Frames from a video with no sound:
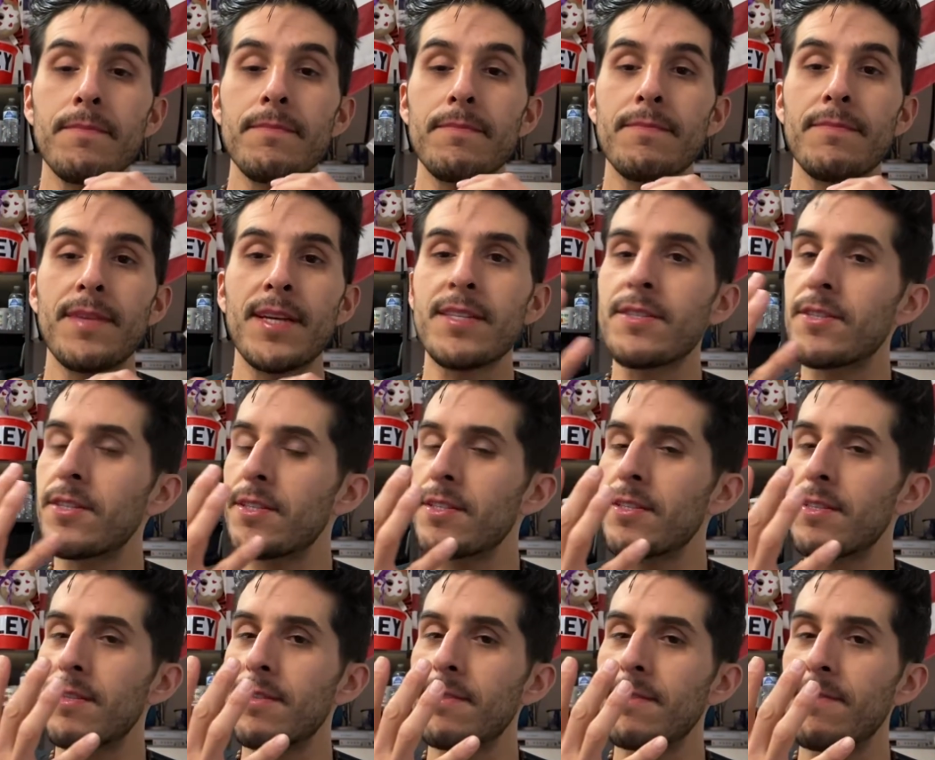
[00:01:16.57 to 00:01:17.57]
that's
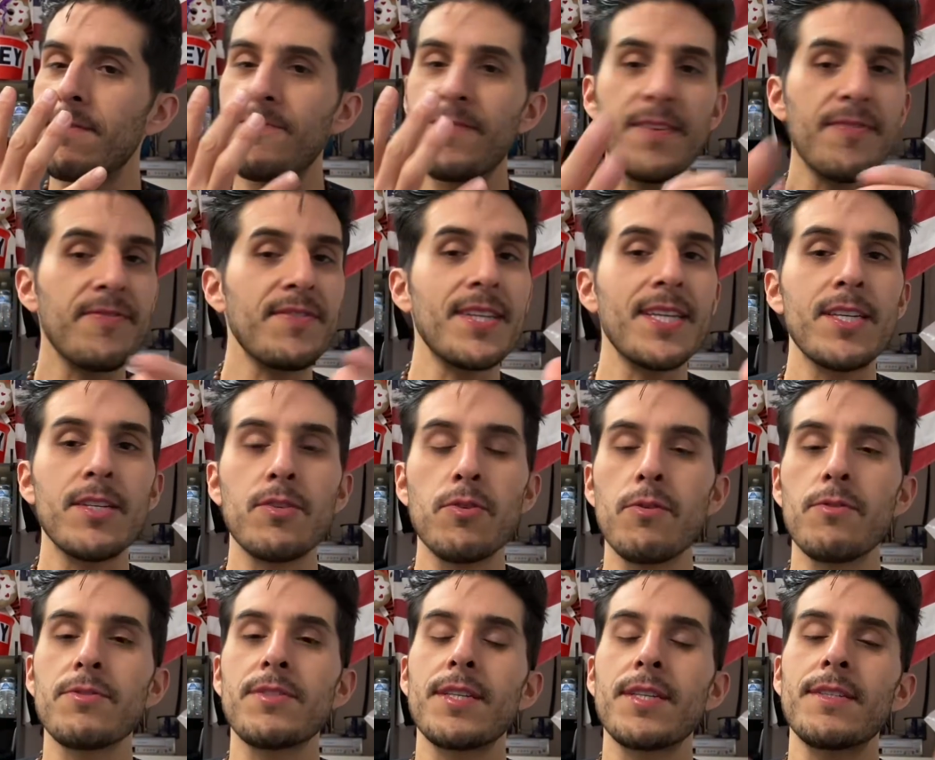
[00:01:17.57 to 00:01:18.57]
just 15
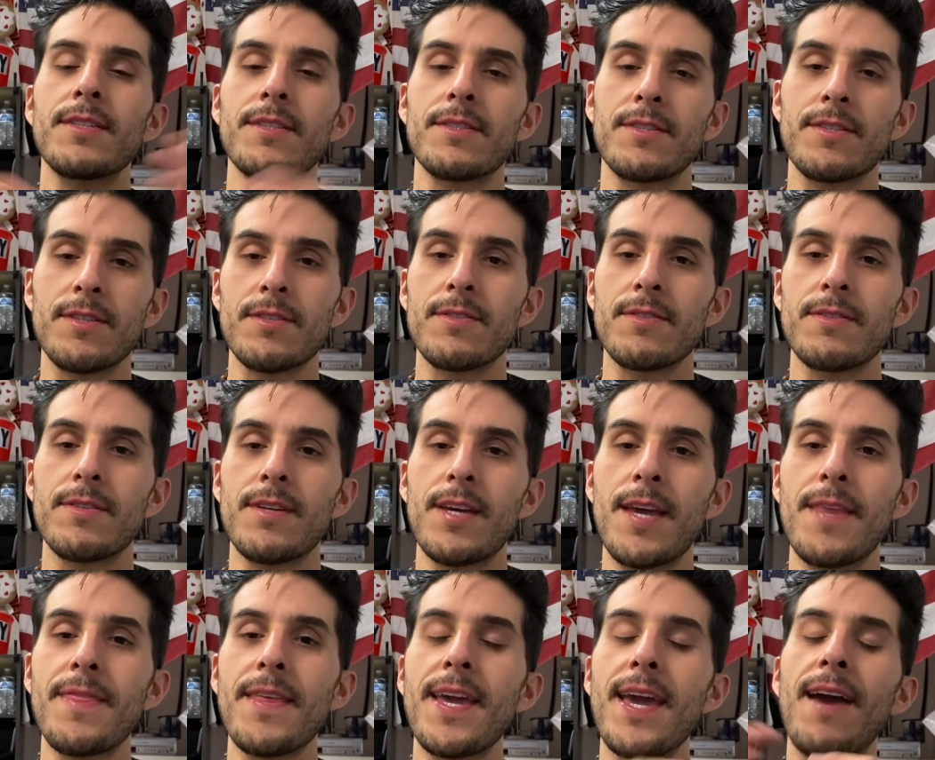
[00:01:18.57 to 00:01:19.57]
total sentences,
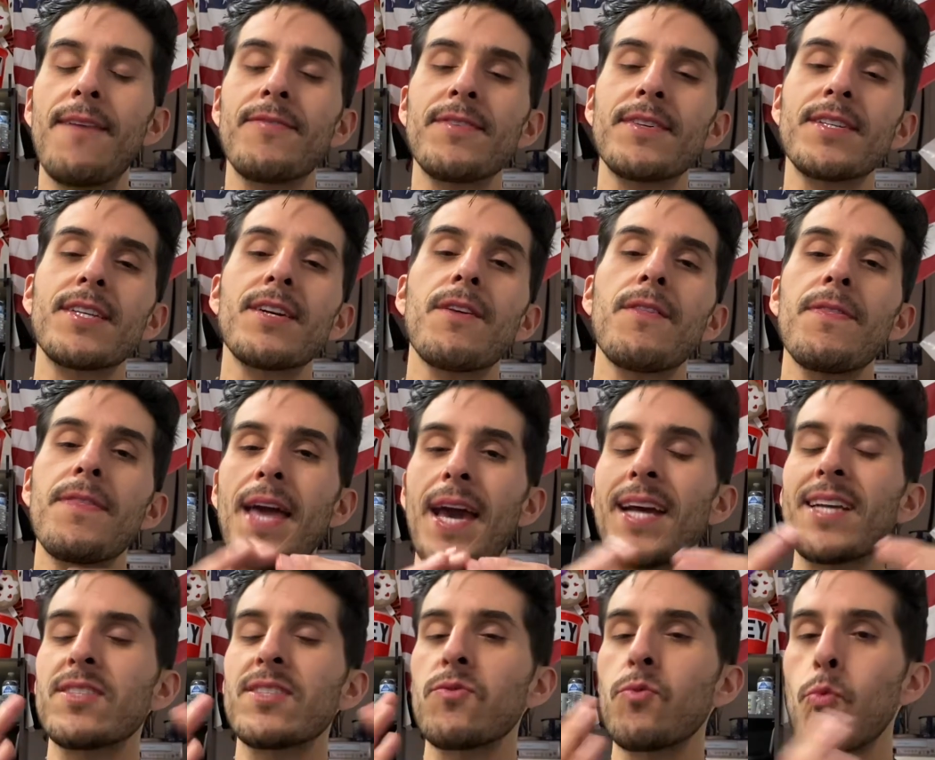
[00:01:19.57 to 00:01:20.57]
and they have until
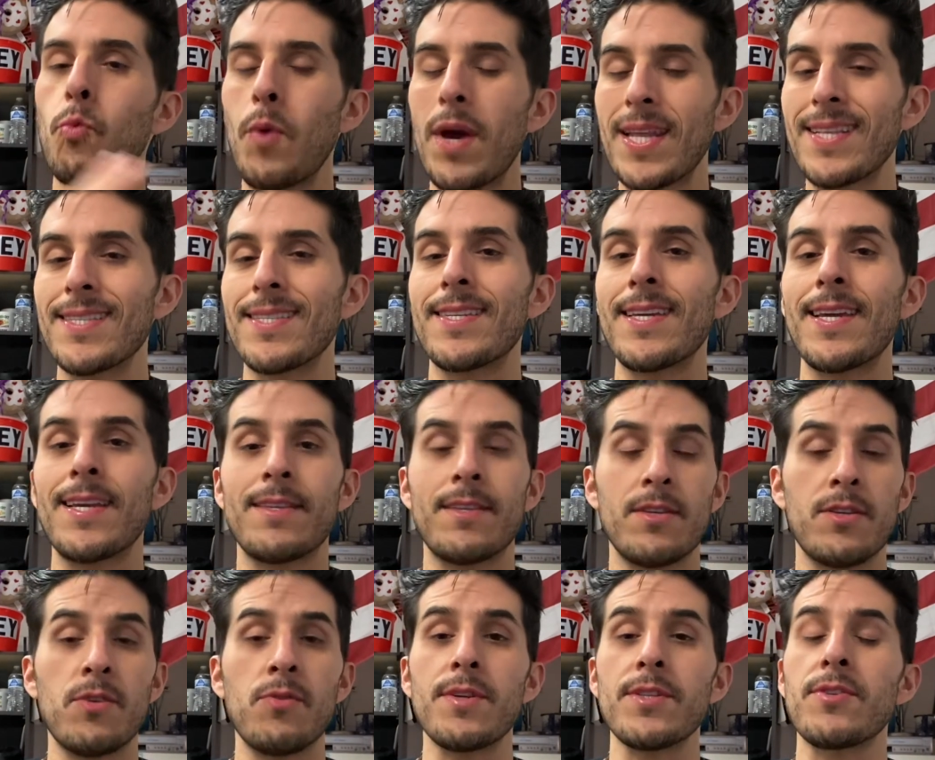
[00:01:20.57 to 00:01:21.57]
next Wednesday to
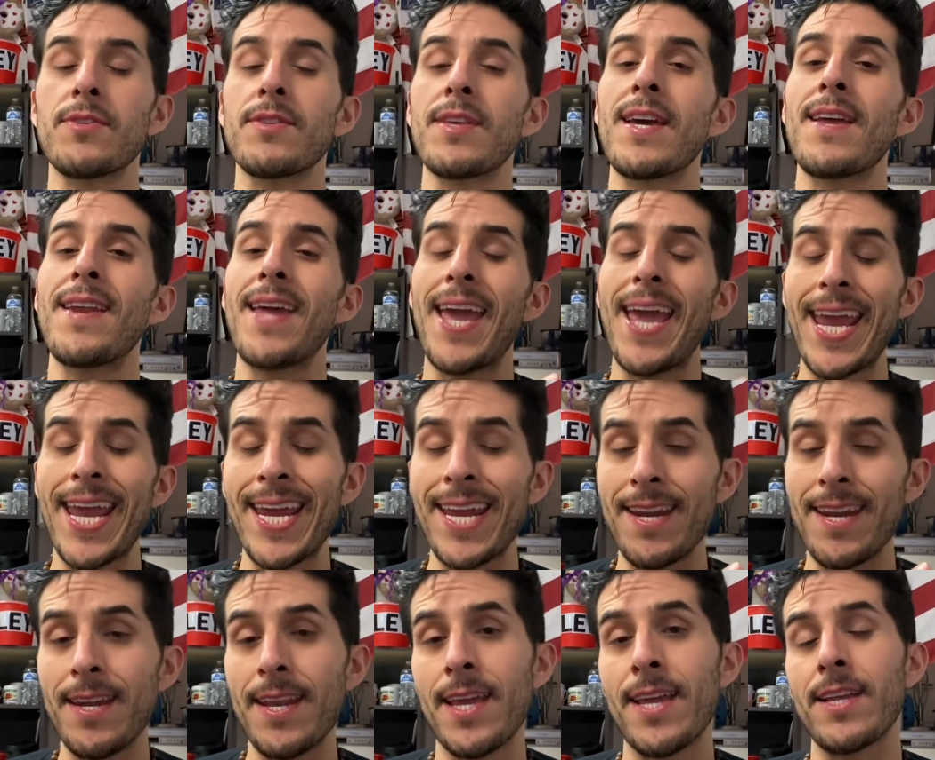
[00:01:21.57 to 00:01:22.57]
do it. So they had
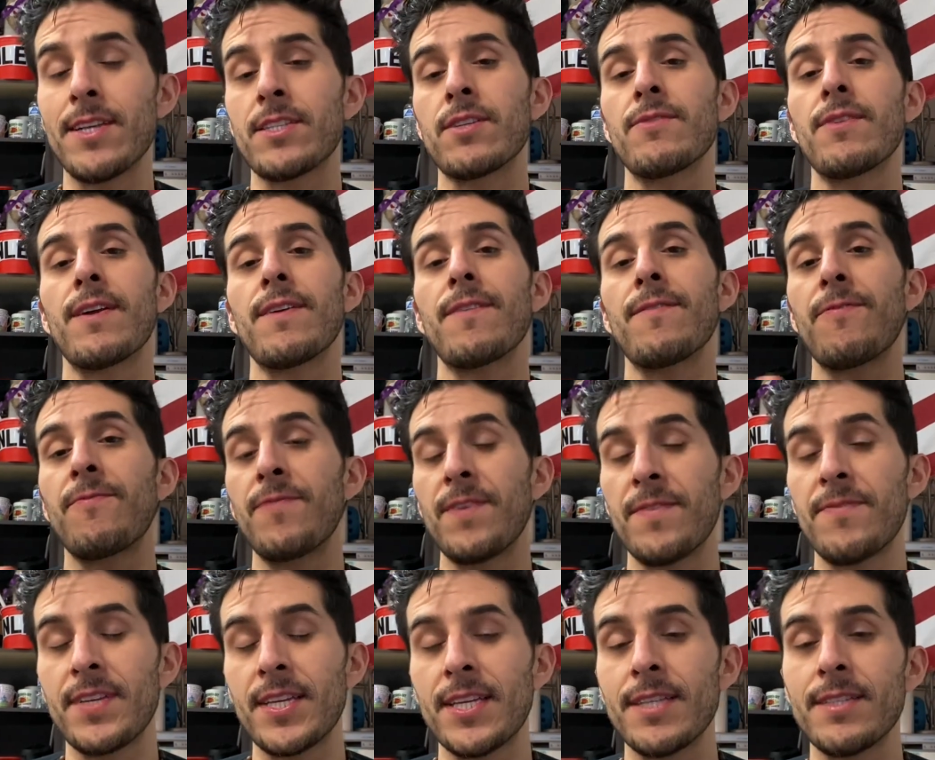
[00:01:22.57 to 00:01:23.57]
8 days to write
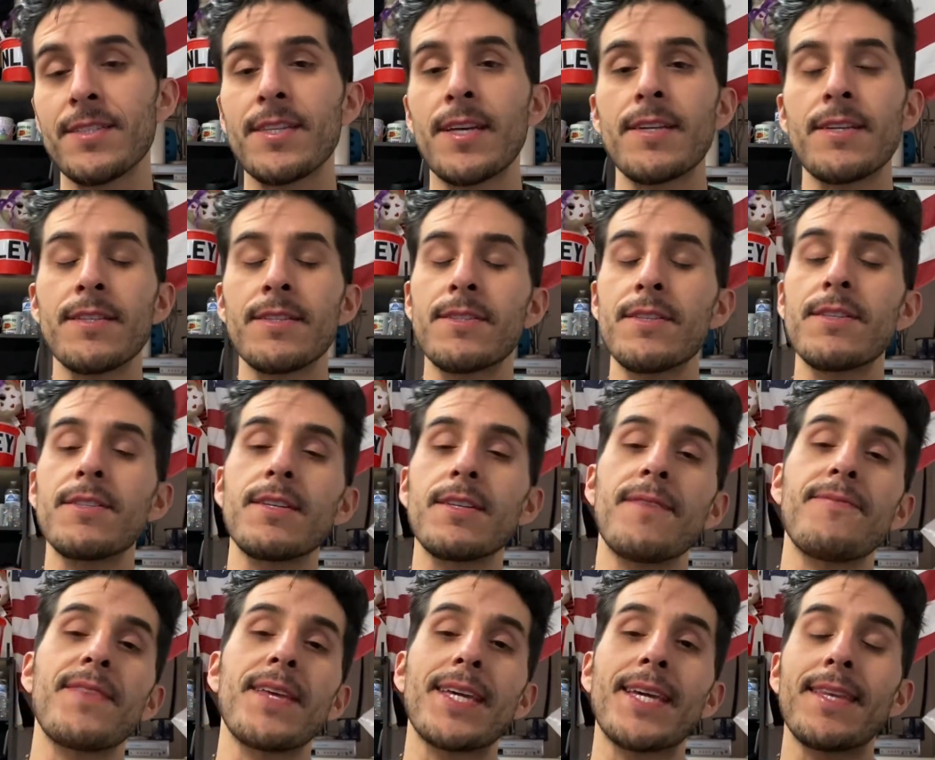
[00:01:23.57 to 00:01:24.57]
15 sentences, and
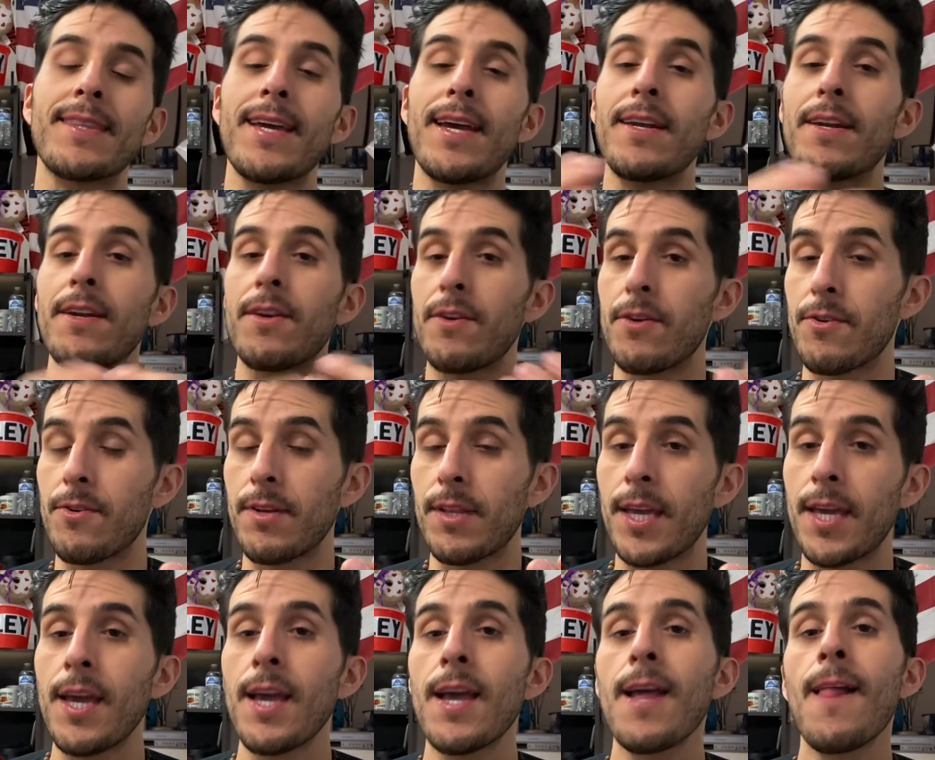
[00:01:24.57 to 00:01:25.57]
if they get that in early,